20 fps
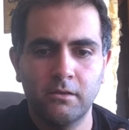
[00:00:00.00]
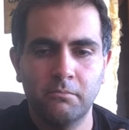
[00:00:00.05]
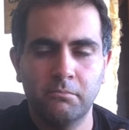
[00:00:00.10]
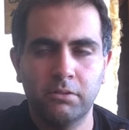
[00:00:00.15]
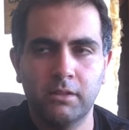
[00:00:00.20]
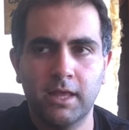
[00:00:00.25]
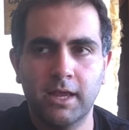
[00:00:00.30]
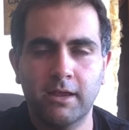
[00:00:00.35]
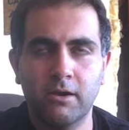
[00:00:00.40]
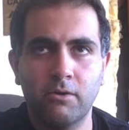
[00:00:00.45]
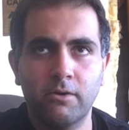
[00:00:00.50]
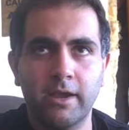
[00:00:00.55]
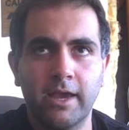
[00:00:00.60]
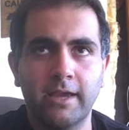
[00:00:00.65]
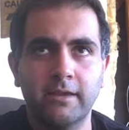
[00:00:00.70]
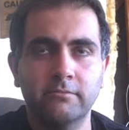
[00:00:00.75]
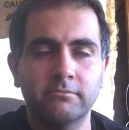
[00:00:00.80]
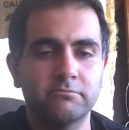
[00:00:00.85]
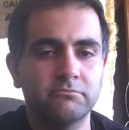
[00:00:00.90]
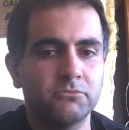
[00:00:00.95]
Pluck,
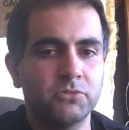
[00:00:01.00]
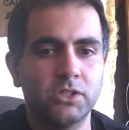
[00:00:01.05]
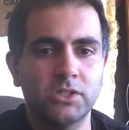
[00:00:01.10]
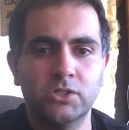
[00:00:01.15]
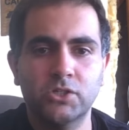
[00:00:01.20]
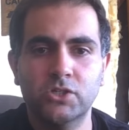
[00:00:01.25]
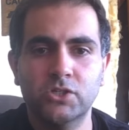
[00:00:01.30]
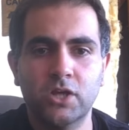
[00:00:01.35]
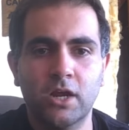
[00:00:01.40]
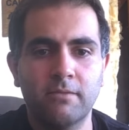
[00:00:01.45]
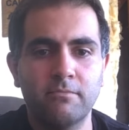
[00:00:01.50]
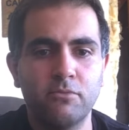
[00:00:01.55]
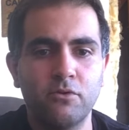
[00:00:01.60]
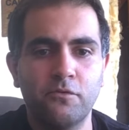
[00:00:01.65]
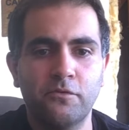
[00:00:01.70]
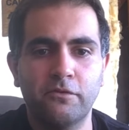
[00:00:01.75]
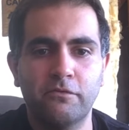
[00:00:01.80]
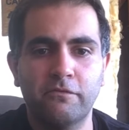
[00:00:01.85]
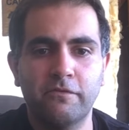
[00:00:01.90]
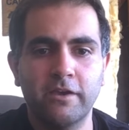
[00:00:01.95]
okay, just start
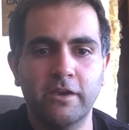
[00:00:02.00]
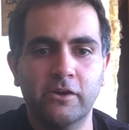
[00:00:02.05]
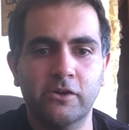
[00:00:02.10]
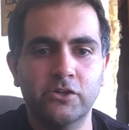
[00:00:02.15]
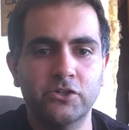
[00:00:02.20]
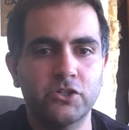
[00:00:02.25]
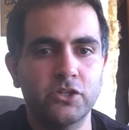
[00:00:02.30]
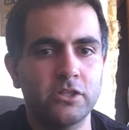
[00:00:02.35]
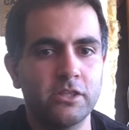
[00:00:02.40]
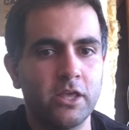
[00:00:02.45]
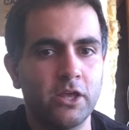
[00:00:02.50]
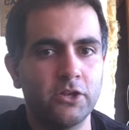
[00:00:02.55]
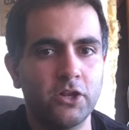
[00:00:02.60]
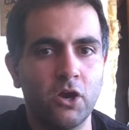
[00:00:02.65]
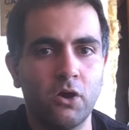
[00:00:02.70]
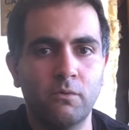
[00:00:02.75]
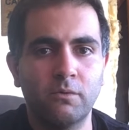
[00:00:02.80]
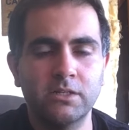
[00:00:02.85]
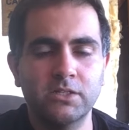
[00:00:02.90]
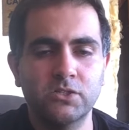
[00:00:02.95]
moving fingers. They'll
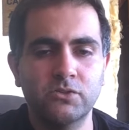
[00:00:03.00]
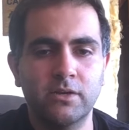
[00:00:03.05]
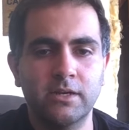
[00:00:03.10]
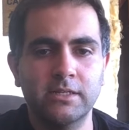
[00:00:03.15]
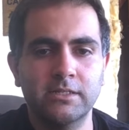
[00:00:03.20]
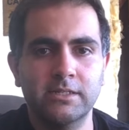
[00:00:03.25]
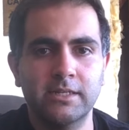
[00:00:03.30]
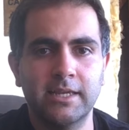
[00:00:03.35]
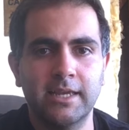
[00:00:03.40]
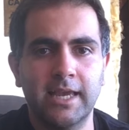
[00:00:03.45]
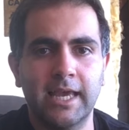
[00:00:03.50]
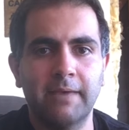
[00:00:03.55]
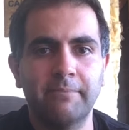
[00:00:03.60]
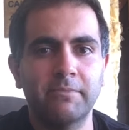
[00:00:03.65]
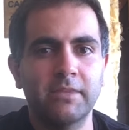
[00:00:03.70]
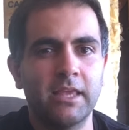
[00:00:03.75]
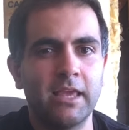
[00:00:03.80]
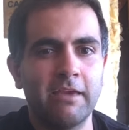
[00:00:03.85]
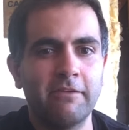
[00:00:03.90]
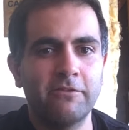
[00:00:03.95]
know what strings to hit.
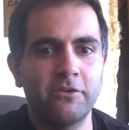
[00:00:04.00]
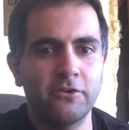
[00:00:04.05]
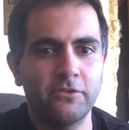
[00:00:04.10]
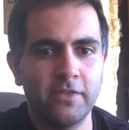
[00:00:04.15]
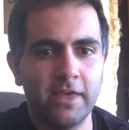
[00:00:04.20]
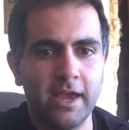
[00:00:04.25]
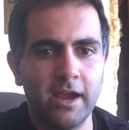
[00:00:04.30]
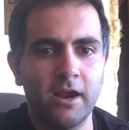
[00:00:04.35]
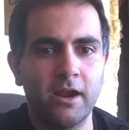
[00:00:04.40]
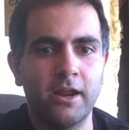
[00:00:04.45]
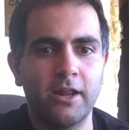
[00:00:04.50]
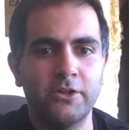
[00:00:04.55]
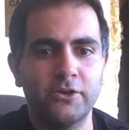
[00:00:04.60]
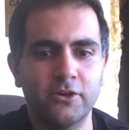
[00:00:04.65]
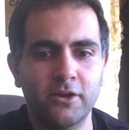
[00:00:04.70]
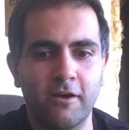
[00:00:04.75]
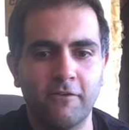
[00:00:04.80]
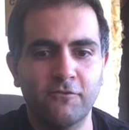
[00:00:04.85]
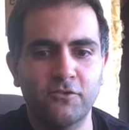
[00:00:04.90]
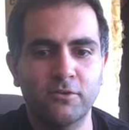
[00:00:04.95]
If you're there and you're
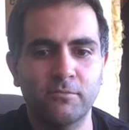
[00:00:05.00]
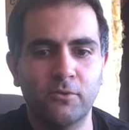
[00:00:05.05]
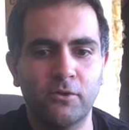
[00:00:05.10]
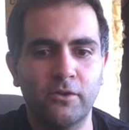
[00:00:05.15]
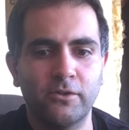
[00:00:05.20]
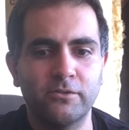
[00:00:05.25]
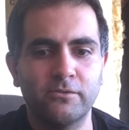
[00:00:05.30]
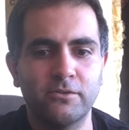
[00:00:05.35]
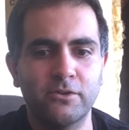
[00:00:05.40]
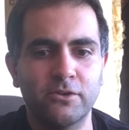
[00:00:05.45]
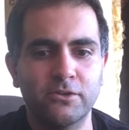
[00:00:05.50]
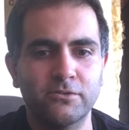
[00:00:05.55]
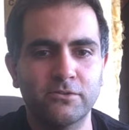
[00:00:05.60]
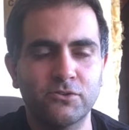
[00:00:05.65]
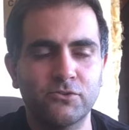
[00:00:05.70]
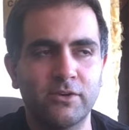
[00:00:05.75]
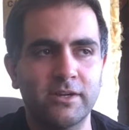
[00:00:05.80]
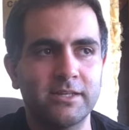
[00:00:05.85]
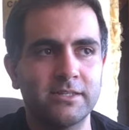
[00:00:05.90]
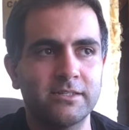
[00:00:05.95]
comfortable and your
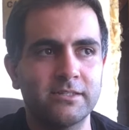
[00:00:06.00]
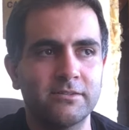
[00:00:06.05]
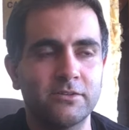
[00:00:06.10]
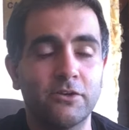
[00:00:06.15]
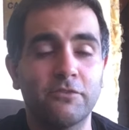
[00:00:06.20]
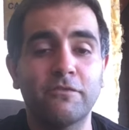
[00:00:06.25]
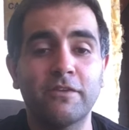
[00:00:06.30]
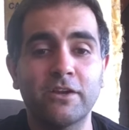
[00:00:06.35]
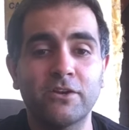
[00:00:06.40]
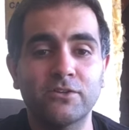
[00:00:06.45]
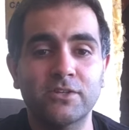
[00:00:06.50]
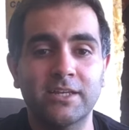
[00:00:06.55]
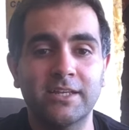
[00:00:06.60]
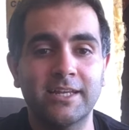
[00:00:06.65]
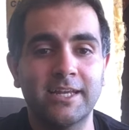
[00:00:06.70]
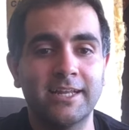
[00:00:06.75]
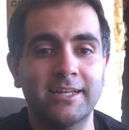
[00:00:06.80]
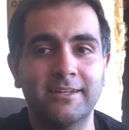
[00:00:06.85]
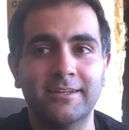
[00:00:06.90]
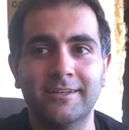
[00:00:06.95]
fingers can
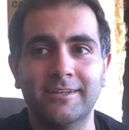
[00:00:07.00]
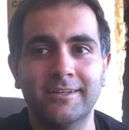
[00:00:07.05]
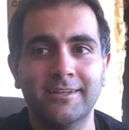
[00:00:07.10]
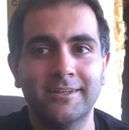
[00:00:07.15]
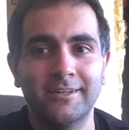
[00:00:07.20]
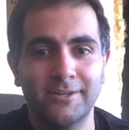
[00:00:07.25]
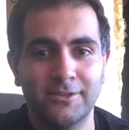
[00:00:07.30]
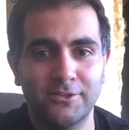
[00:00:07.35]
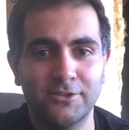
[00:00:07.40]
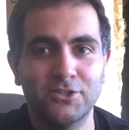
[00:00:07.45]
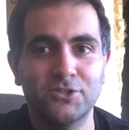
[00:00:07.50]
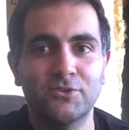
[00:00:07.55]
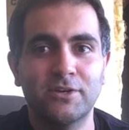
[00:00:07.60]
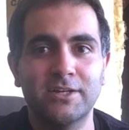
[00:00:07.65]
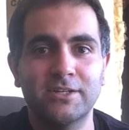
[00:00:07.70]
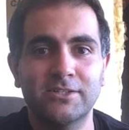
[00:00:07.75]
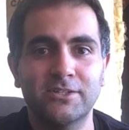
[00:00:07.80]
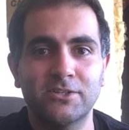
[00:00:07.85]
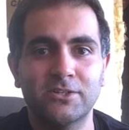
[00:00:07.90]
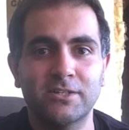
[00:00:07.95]
hit the
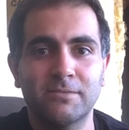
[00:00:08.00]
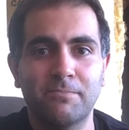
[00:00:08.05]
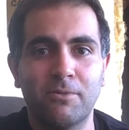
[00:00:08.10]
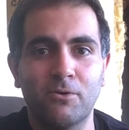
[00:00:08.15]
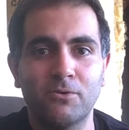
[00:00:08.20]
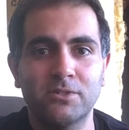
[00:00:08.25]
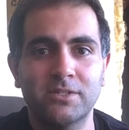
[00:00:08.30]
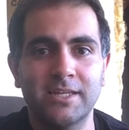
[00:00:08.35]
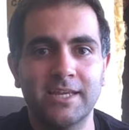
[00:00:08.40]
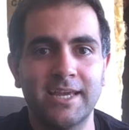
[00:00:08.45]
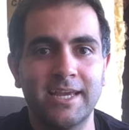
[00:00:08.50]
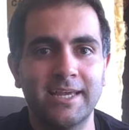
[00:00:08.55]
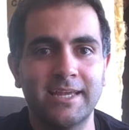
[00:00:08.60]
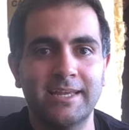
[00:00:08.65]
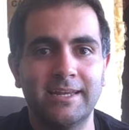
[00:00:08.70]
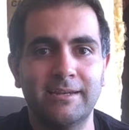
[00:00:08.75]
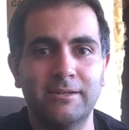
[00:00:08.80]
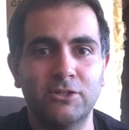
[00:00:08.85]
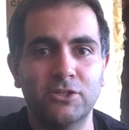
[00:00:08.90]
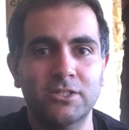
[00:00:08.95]
strings they're supposed to hit
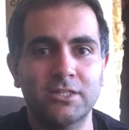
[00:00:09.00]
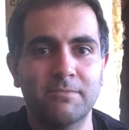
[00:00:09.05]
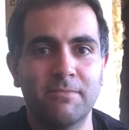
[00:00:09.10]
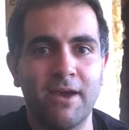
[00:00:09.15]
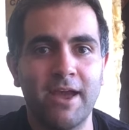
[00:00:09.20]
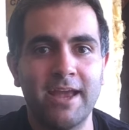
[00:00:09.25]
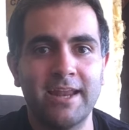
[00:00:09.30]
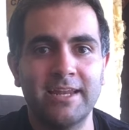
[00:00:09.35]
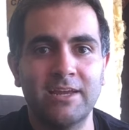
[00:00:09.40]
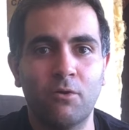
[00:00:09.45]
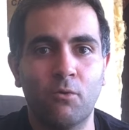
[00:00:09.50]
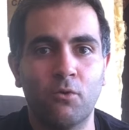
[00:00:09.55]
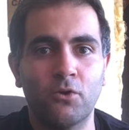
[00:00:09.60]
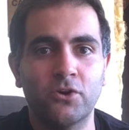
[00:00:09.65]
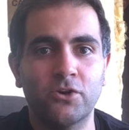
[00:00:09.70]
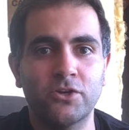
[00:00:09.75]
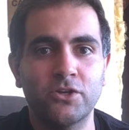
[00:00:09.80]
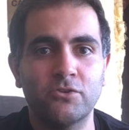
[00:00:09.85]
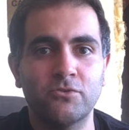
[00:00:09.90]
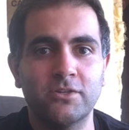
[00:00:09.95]
in just about any
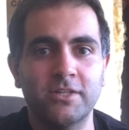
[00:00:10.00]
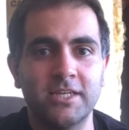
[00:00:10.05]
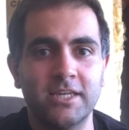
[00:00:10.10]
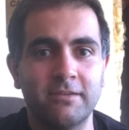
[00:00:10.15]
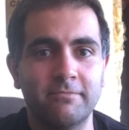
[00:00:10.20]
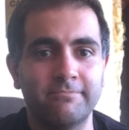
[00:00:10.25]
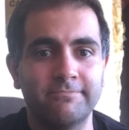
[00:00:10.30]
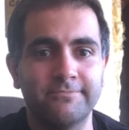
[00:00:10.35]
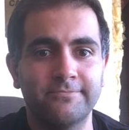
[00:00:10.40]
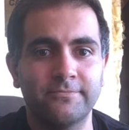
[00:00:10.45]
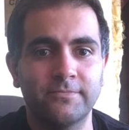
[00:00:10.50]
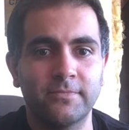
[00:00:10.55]
order you deem,